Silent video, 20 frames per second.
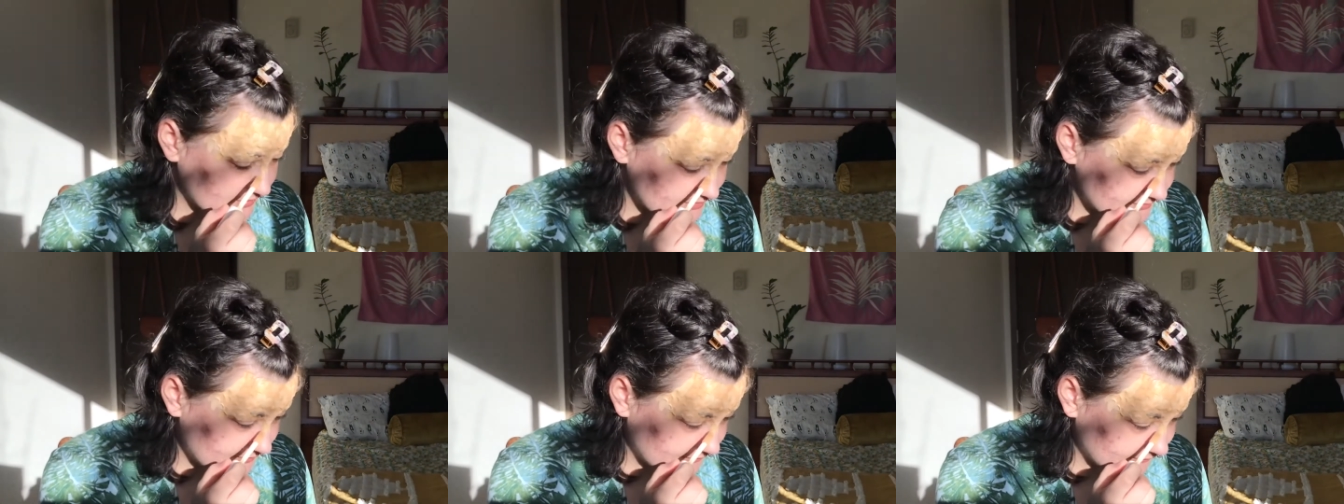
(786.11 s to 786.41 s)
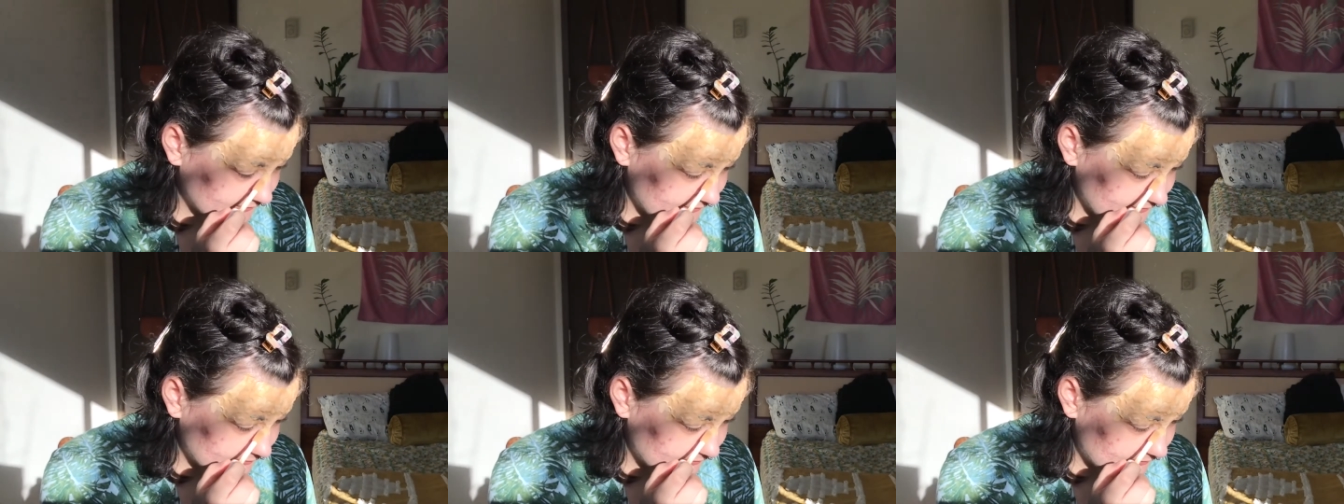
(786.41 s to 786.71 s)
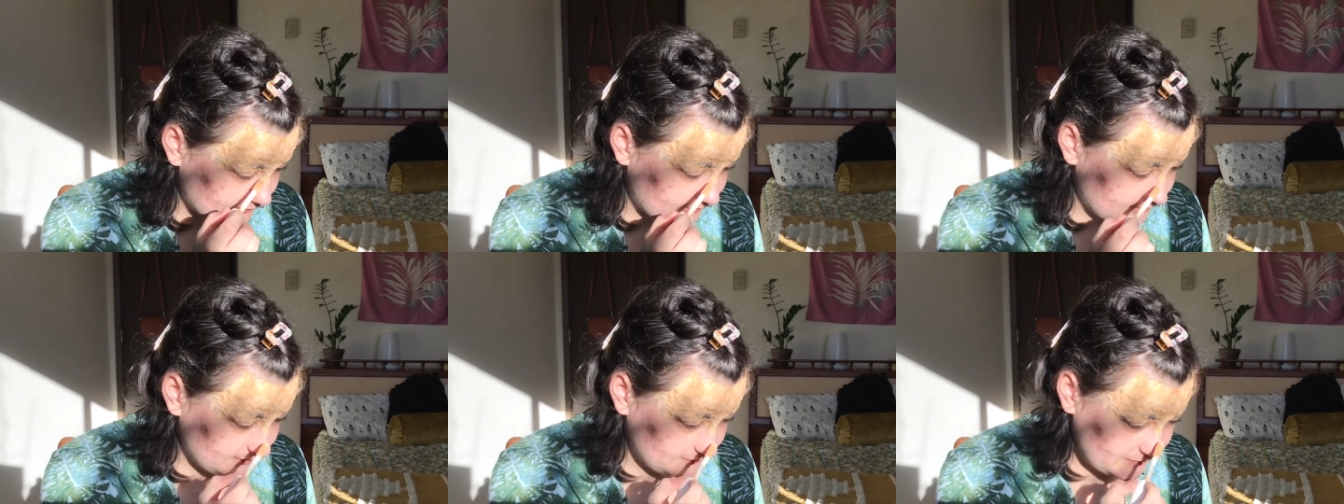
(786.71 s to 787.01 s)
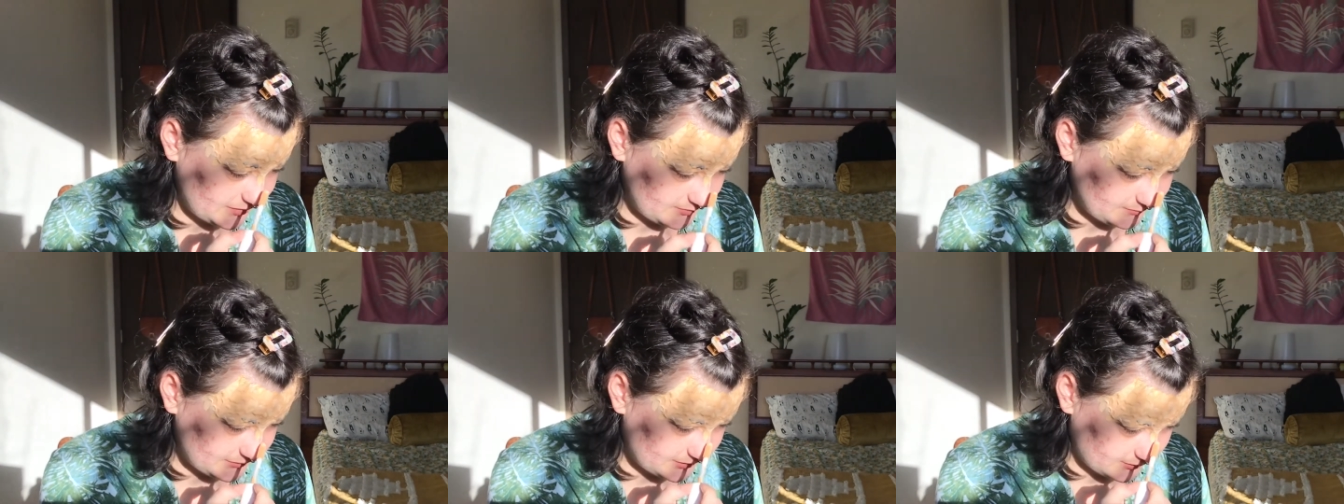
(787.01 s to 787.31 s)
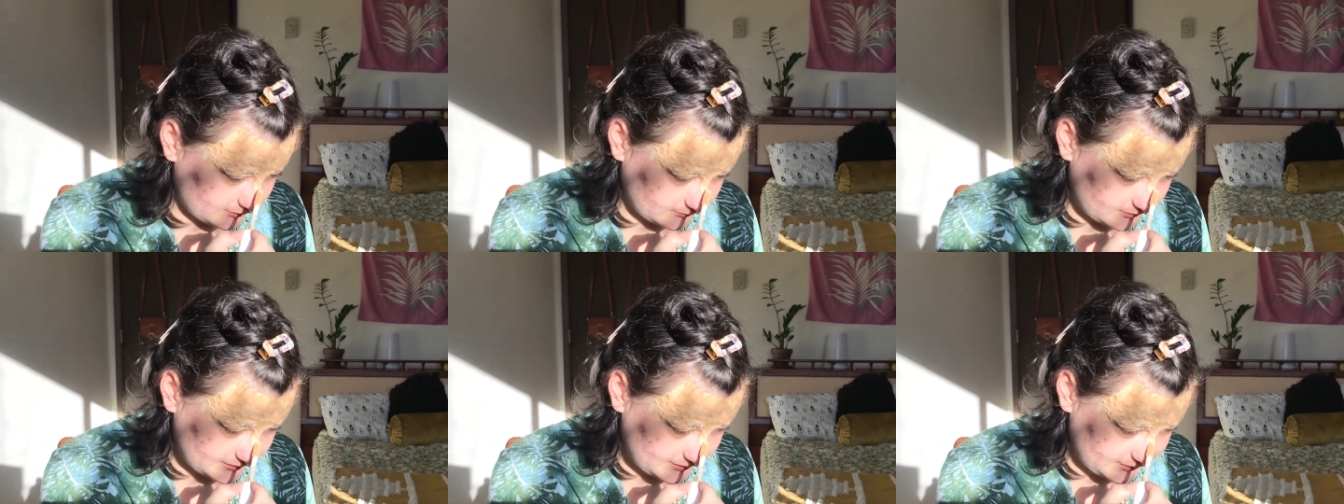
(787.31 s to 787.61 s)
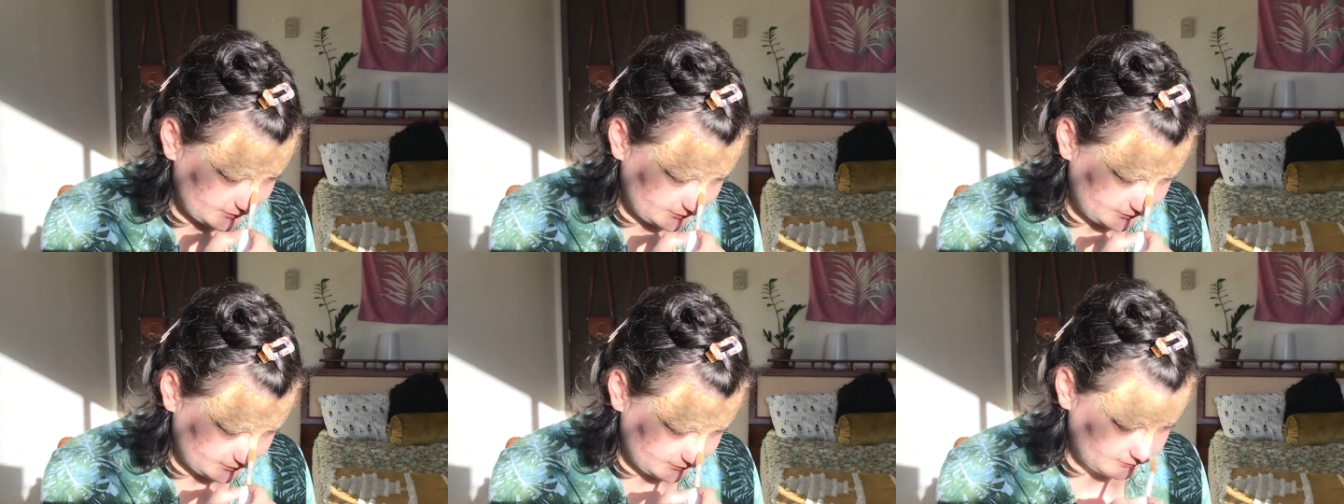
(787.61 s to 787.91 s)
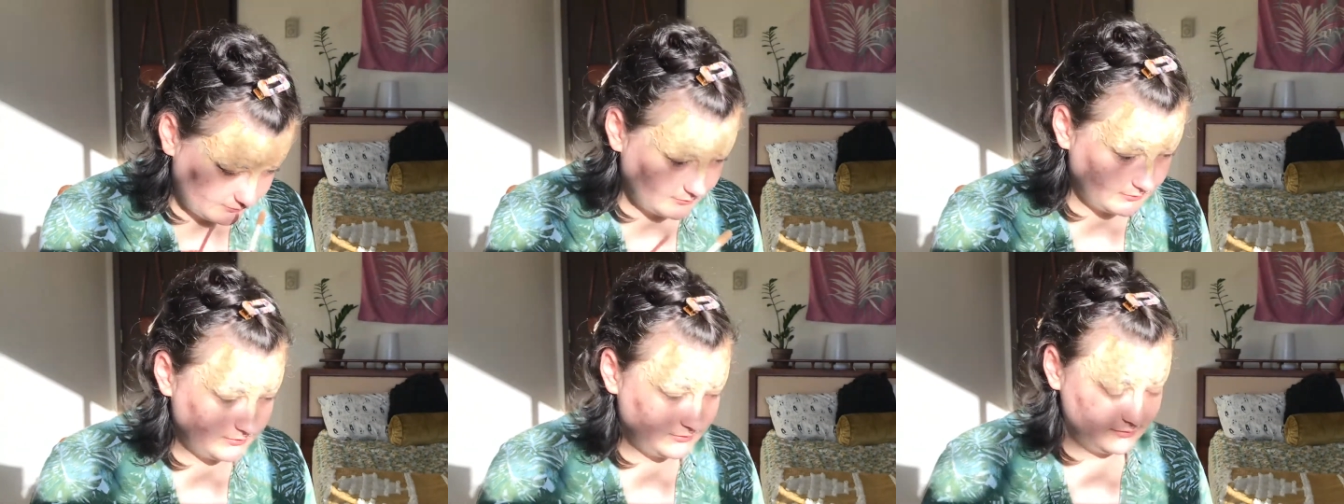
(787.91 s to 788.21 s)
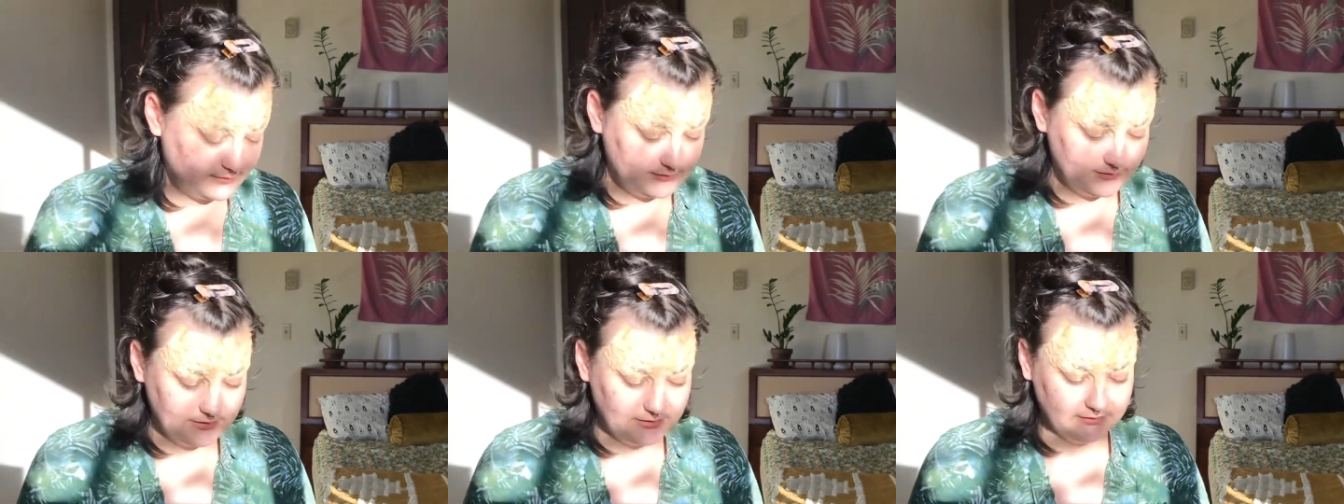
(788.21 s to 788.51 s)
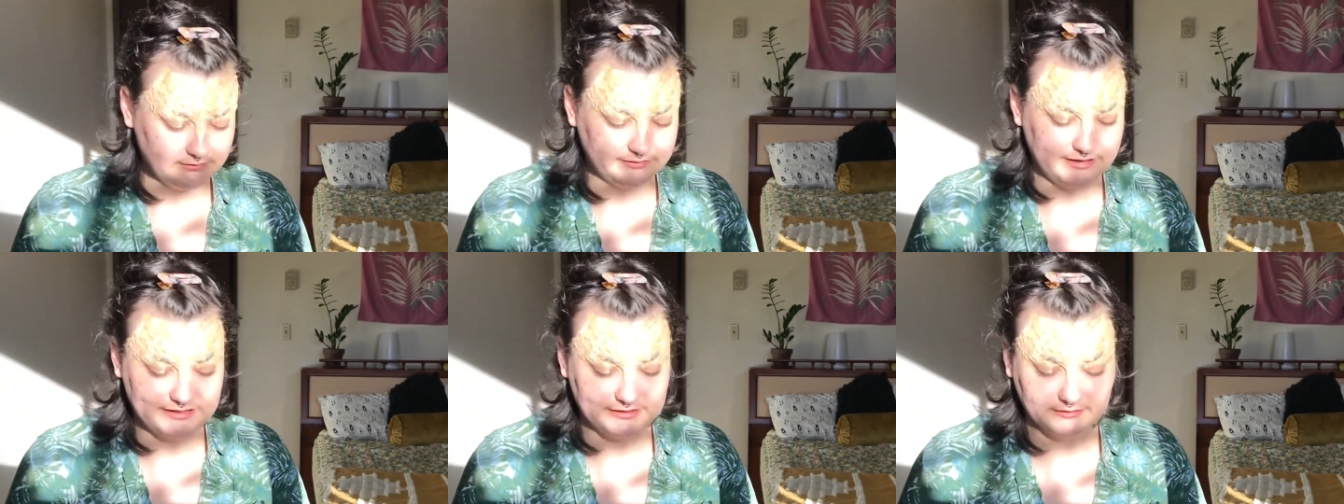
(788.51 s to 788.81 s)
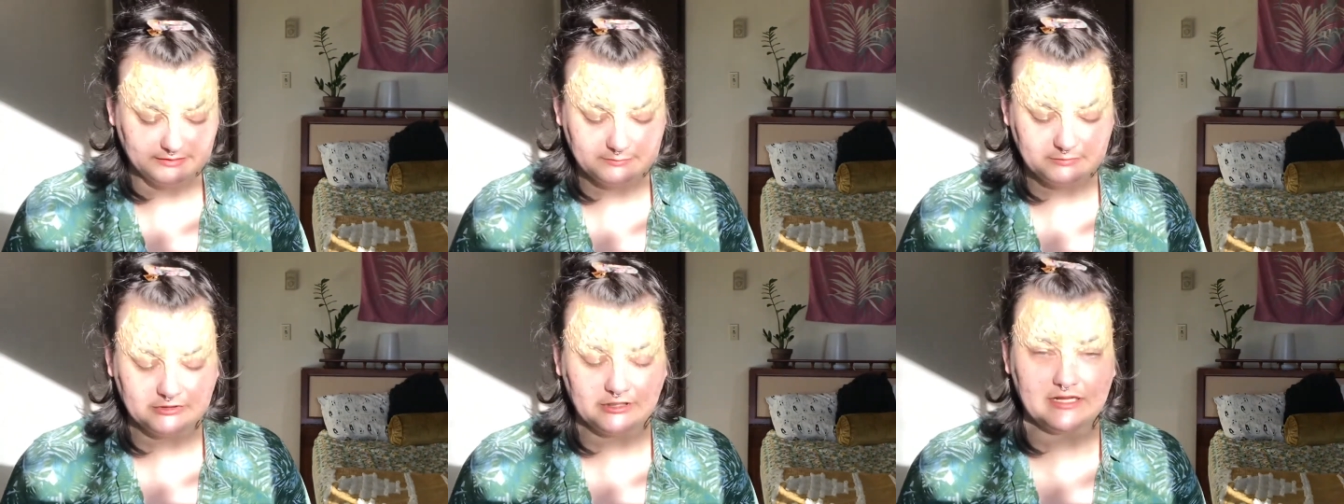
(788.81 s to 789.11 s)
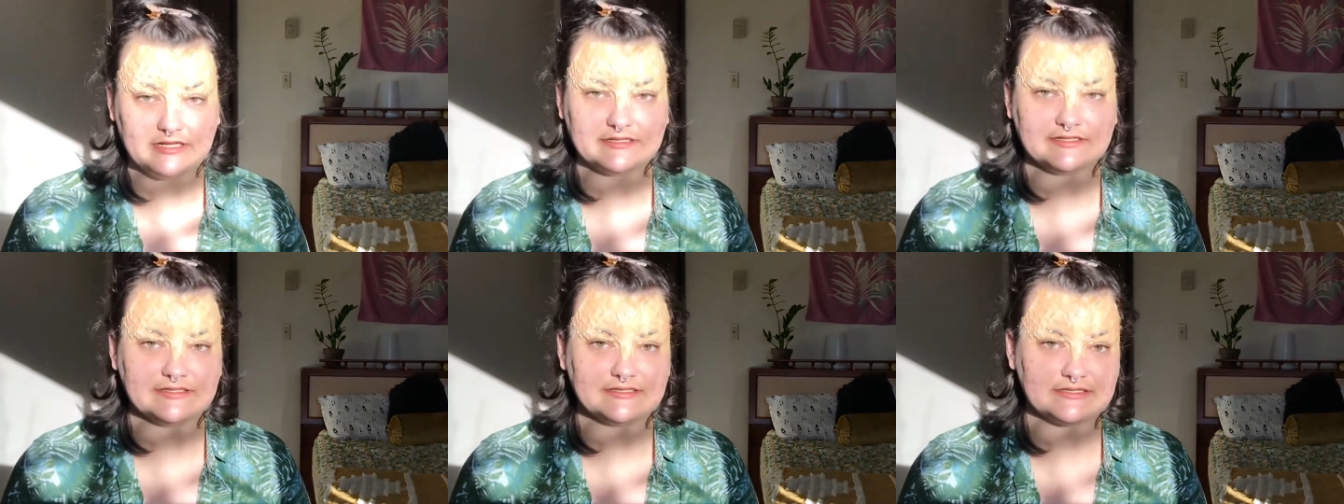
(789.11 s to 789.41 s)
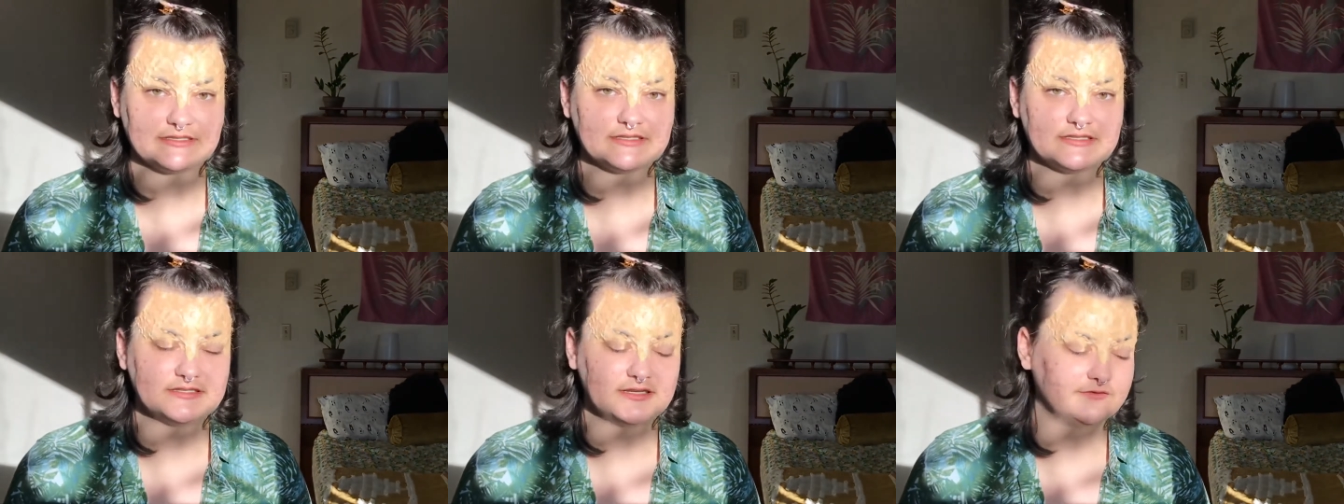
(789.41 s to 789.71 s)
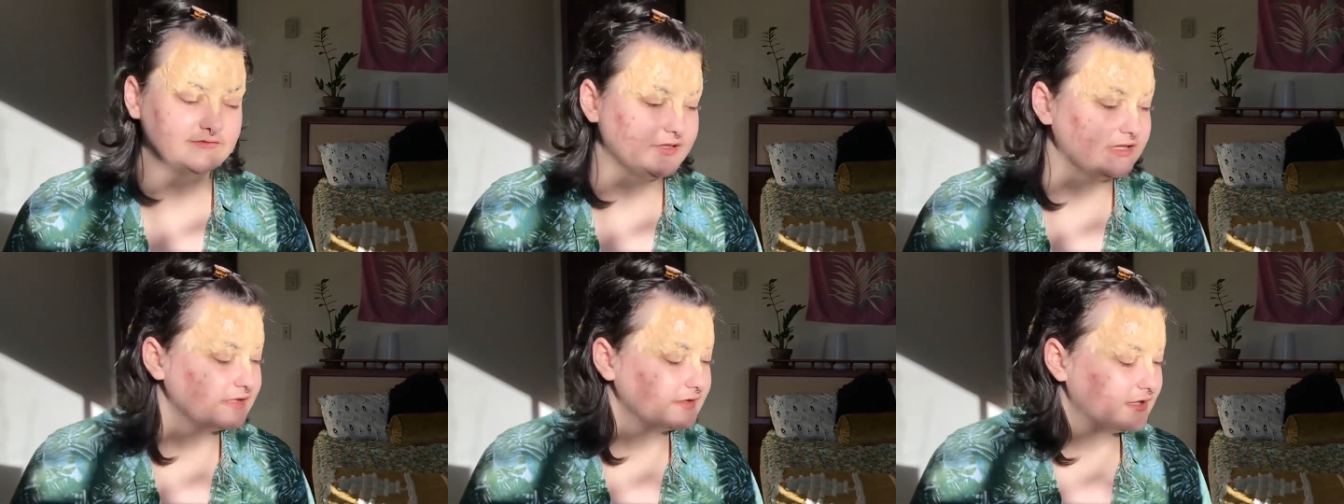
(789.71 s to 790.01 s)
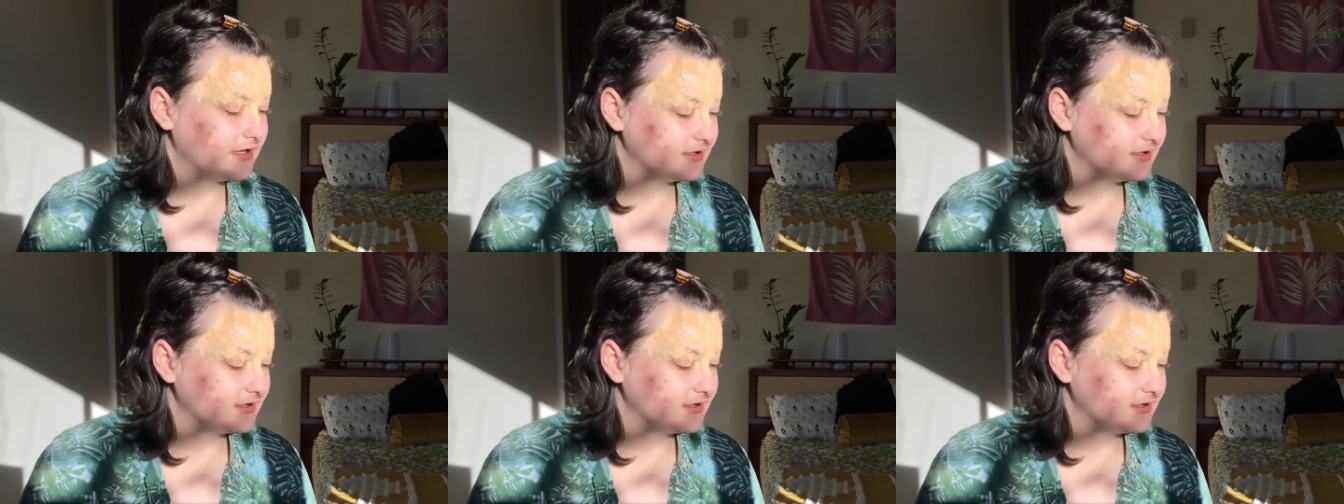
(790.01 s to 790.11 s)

but later on maybe I'll want to do like lip glosses and stuff like that.